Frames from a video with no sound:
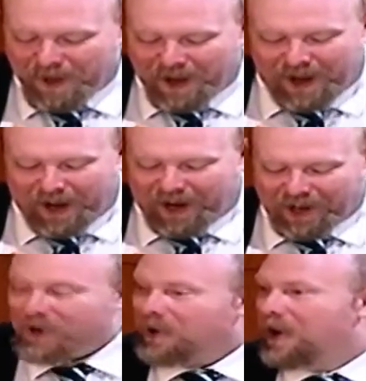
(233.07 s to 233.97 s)
And I
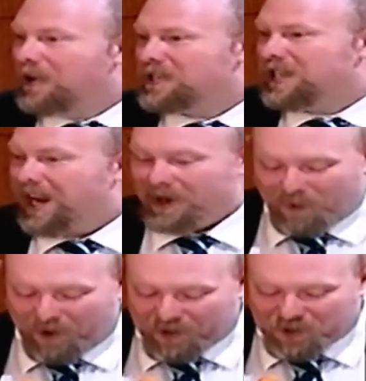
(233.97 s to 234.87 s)
don't understand
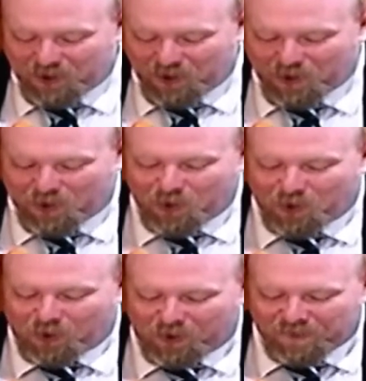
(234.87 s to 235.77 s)
what is so
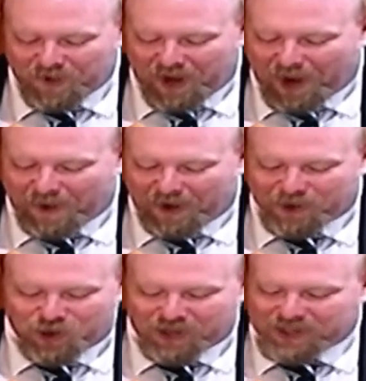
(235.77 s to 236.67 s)
cool about
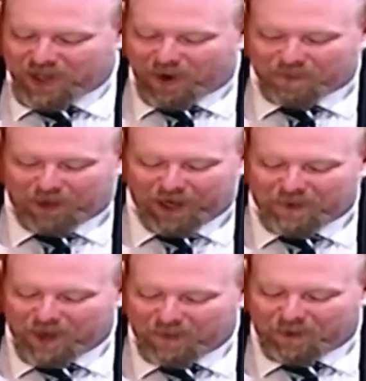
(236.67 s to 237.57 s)
dressing up like
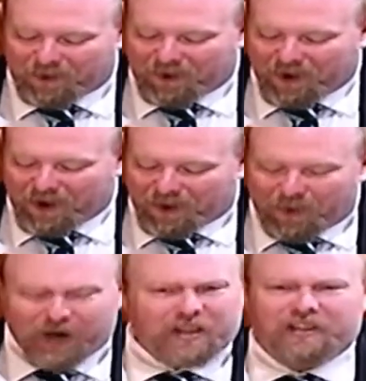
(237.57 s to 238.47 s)
people the
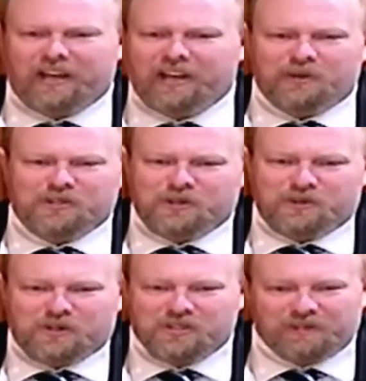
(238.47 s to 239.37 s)
way that they used to
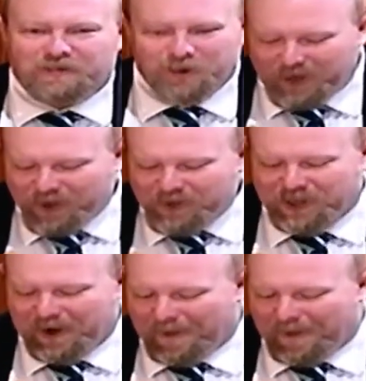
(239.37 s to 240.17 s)
just a few years ago.